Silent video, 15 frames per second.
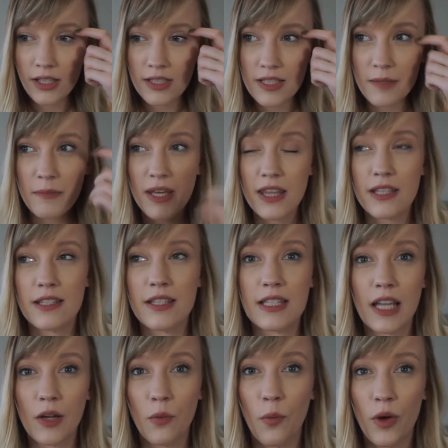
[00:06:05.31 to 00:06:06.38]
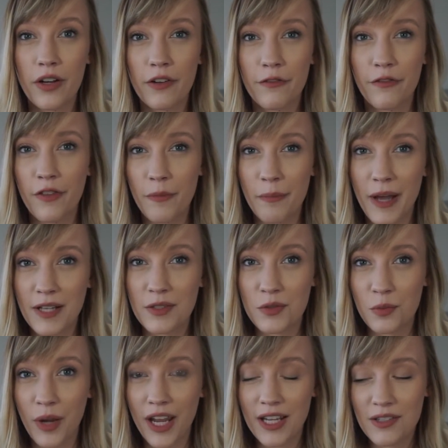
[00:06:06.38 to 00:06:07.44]
To me, this is like one of the
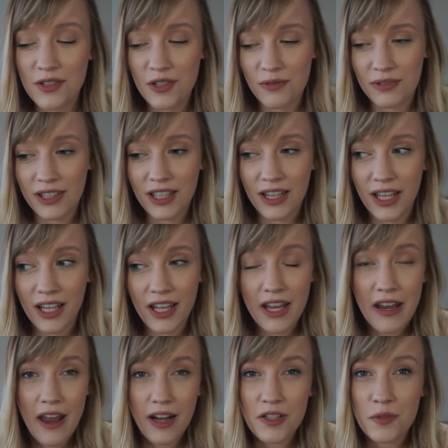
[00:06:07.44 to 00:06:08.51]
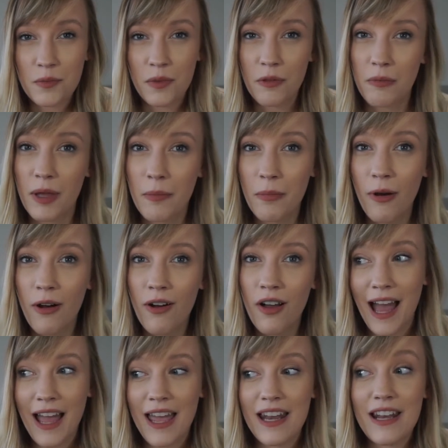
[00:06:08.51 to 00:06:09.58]
best ways to really like connect with people
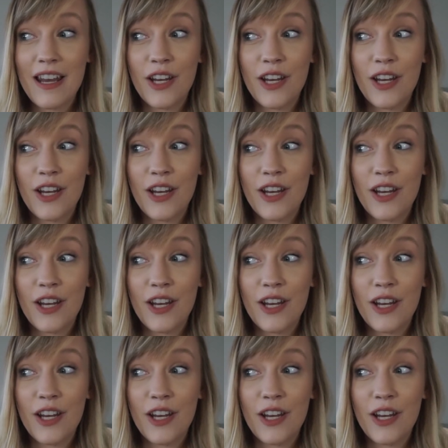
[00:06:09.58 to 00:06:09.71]
and,